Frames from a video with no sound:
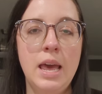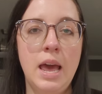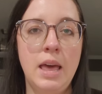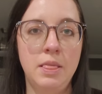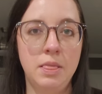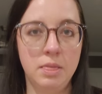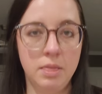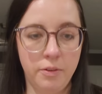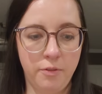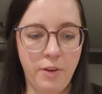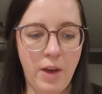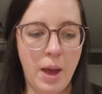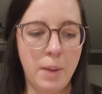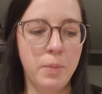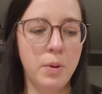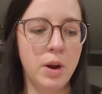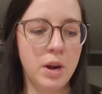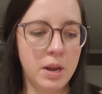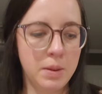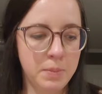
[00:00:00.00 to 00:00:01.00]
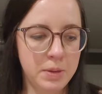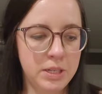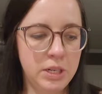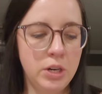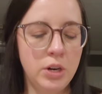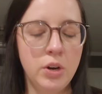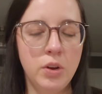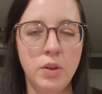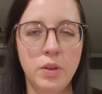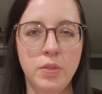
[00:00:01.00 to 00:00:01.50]
and the fabric and
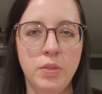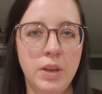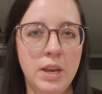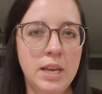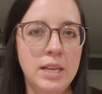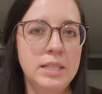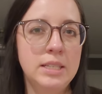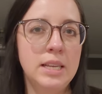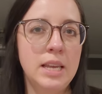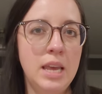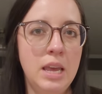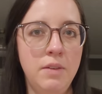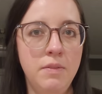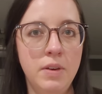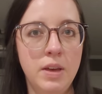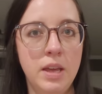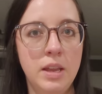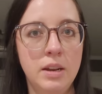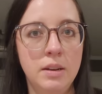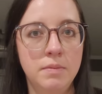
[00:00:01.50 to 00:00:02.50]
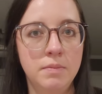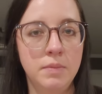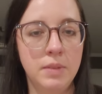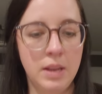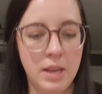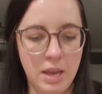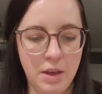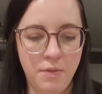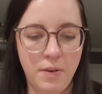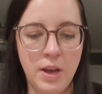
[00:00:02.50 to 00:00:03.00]
material and things, even
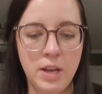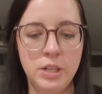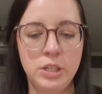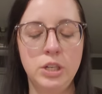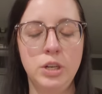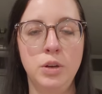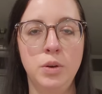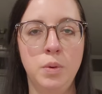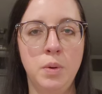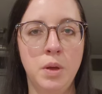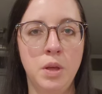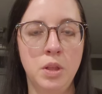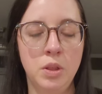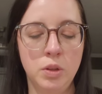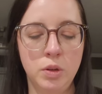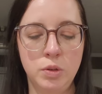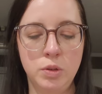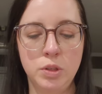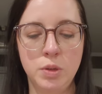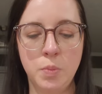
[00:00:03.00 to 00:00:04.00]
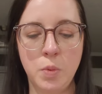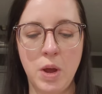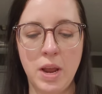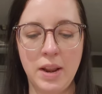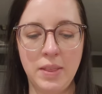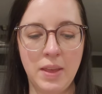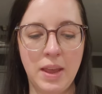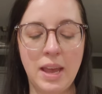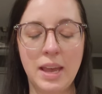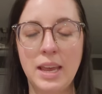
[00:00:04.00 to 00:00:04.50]
if I do lose some weight,
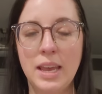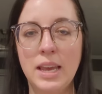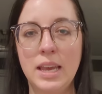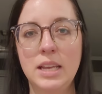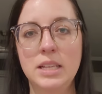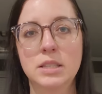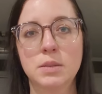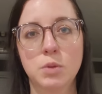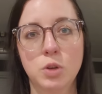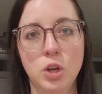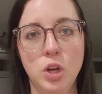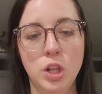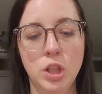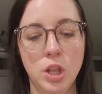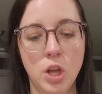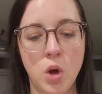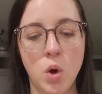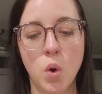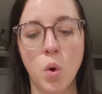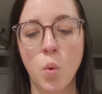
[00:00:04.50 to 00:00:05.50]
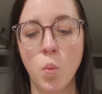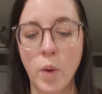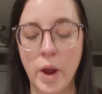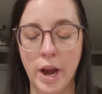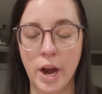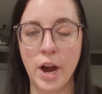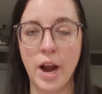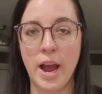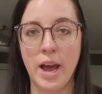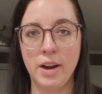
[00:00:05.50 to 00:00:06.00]
I think I can get some good long
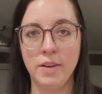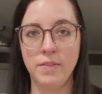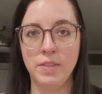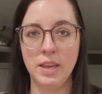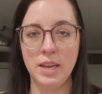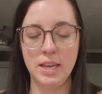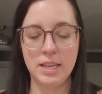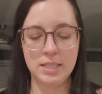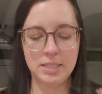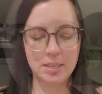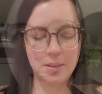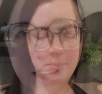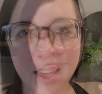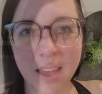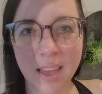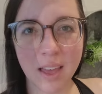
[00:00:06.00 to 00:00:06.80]
wear out of these.